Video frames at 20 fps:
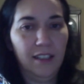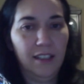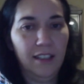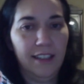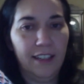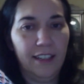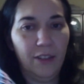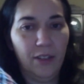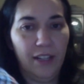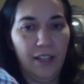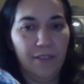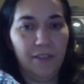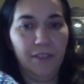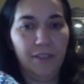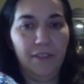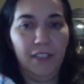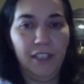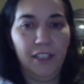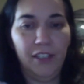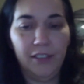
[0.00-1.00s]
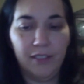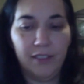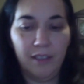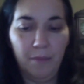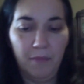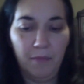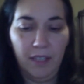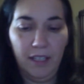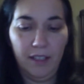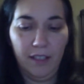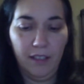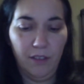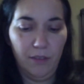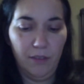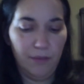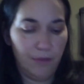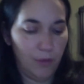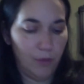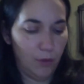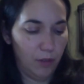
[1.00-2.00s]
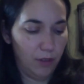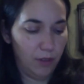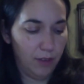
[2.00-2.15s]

I'll have to figure something out for